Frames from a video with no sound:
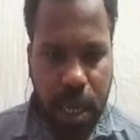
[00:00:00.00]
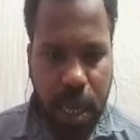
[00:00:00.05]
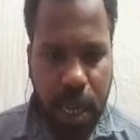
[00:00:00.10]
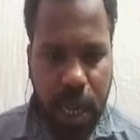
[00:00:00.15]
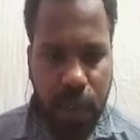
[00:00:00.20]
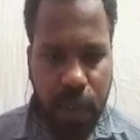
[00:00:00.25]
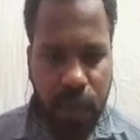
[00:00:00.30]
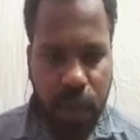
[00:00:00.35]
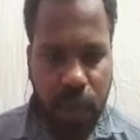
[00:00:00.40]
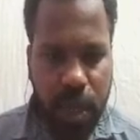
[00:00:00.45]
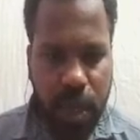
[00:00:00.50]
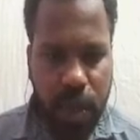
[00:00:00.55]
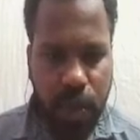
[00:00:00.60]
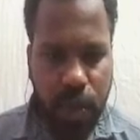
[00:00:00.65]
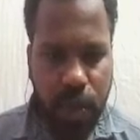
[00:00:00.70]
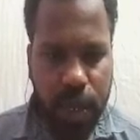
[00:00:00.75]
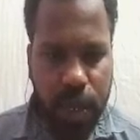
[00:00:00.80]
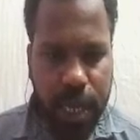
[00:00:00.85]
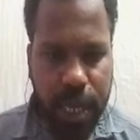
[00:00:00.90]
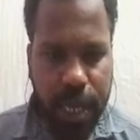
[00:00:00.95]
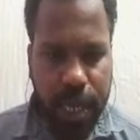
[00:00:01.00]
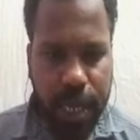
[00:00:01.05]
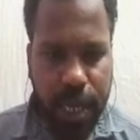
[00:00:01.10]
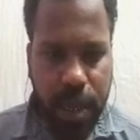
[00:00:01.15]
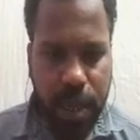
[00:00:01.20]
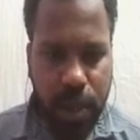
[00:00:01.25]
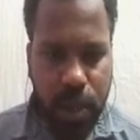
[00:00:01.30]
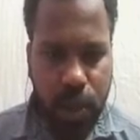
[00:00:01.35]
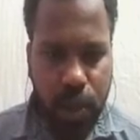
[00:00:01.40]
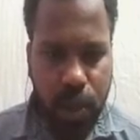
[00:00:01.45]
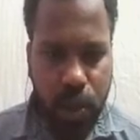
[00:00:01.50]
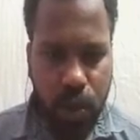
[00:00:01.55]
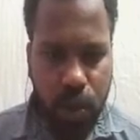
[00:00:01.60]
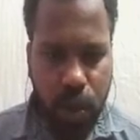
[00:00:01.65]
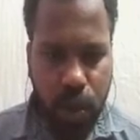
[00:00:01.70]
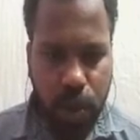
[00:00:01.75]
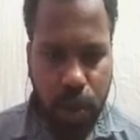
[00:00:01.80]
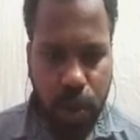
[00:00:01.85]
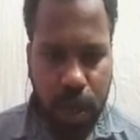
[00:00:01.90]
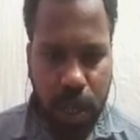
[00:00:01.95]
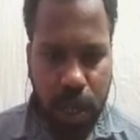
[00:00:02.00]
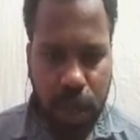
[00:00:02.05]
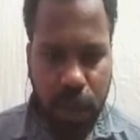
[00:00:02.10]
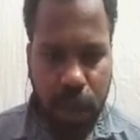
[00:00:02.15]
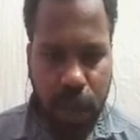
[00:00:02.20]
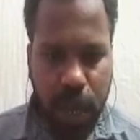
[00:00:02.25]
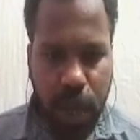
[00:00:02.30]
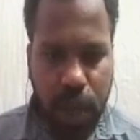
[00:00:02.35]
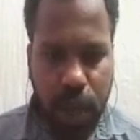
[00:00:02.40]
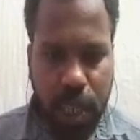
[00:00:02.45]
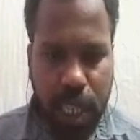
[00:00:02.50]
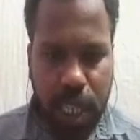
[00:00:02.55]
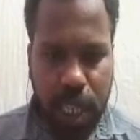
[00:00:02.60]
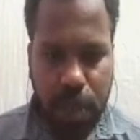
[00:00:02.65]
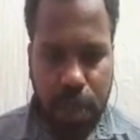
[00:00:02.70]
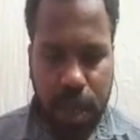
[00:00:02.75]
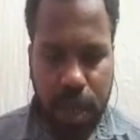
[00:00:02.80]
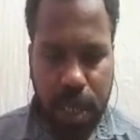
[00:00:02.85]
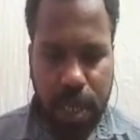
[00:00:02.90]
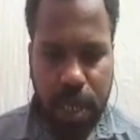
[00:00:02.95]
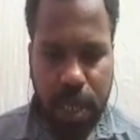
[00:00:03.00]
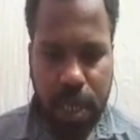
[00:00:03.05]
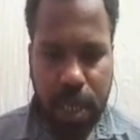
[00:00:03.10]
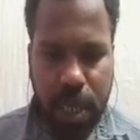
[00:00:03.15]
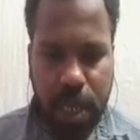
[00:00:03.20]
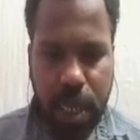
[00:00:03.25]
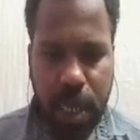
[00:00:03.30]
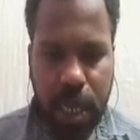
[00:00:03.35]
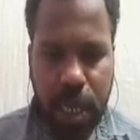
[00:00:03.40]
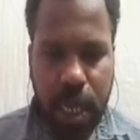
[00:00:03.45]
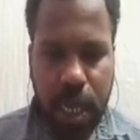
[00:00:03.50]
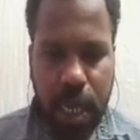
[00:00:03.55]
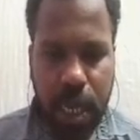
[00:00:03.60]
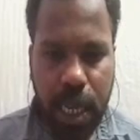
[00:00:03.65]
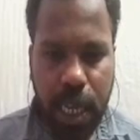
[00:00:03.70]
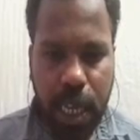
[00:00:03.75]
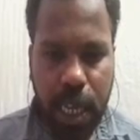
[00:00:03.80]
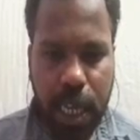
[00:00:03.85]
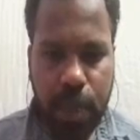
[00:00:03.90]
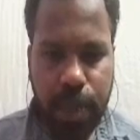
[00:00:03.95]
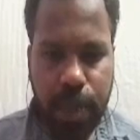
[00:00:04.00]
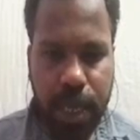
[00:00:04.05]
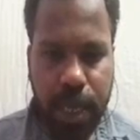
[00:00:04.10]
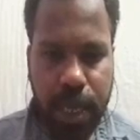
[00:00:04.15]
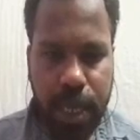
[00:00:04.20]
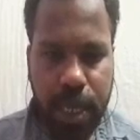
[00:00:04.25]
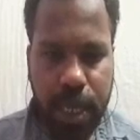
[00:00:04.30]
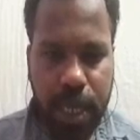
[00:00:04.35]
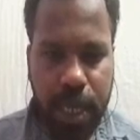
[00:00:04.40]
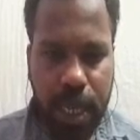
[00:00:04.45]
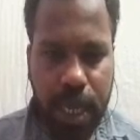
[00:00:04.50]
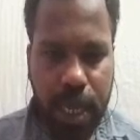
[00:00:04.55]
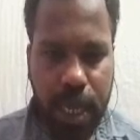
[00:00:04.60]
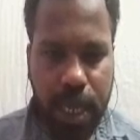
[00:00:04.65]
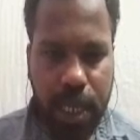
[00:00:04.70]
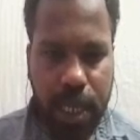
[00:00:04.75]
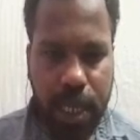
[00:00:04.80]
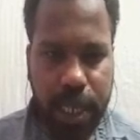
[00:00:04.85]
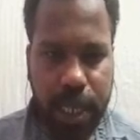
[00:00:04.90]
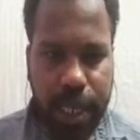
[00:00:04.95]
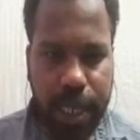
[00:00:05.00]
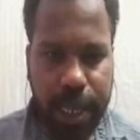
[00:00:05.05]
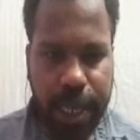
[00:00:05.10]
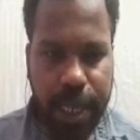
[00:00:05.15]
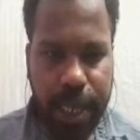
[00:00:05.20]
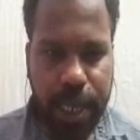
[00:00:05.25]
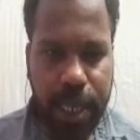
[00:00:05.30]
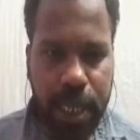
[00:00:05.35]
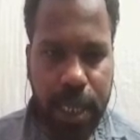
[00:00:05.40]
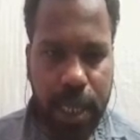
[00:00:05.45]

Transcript: Convert your data to numeric values explicitly instead.